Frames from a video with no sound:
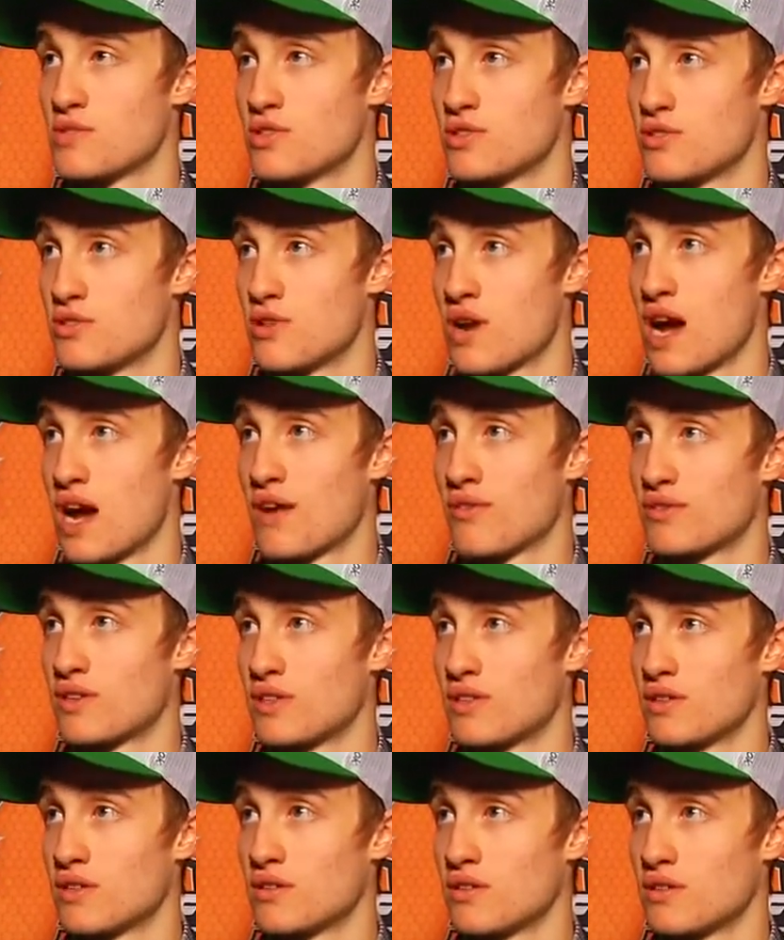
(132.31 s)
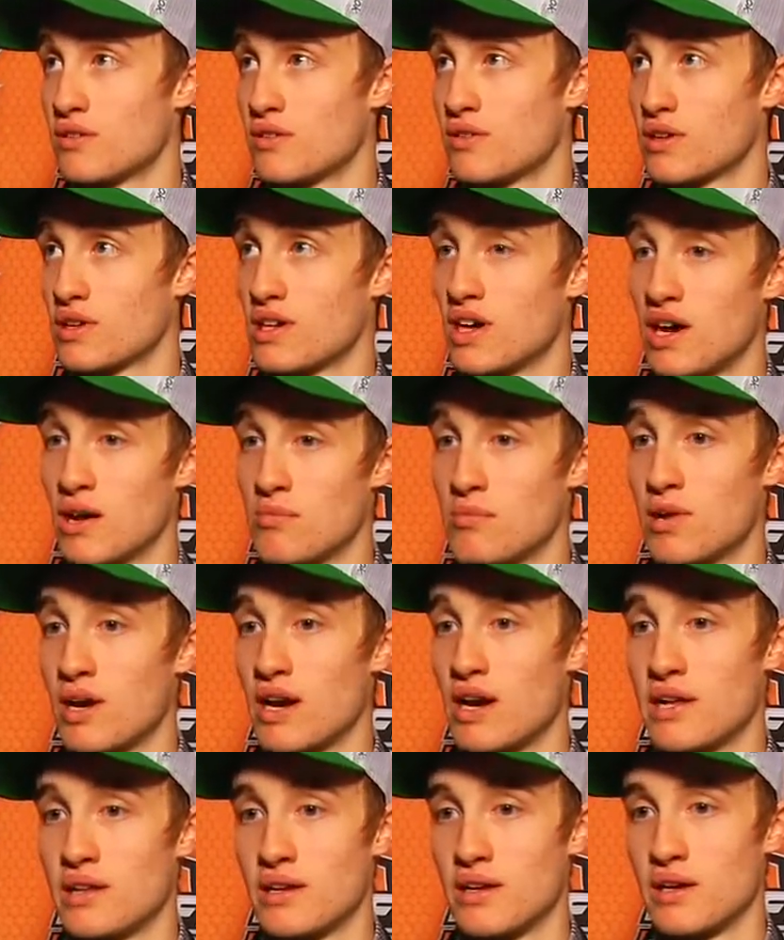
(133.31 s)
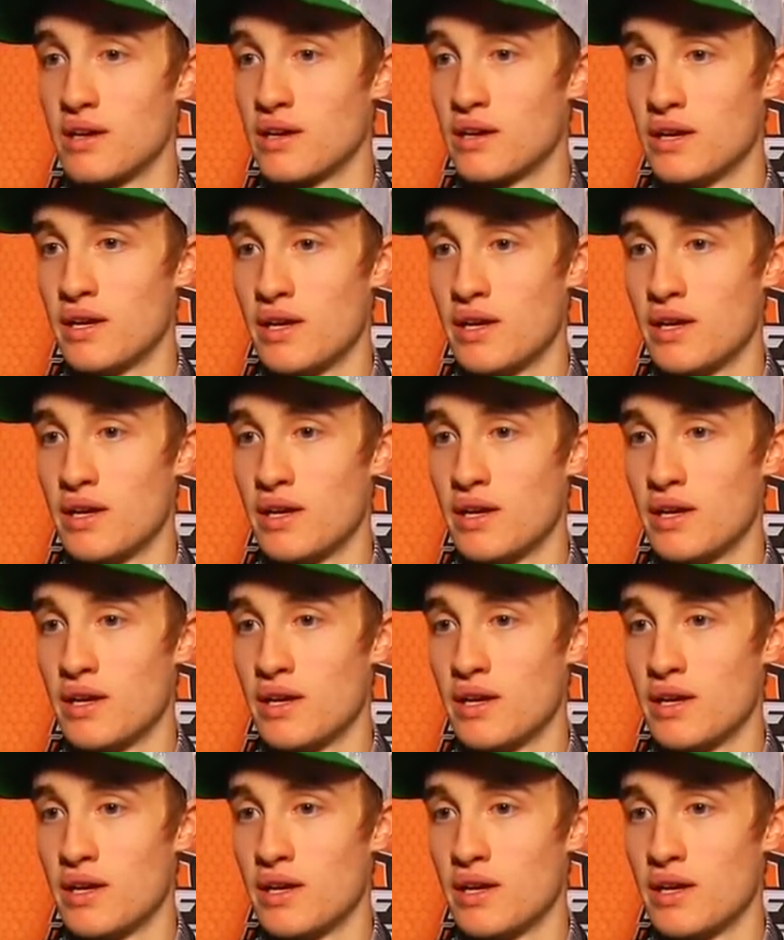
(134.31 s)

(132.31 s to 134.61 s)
of the draft and you know the combine uh,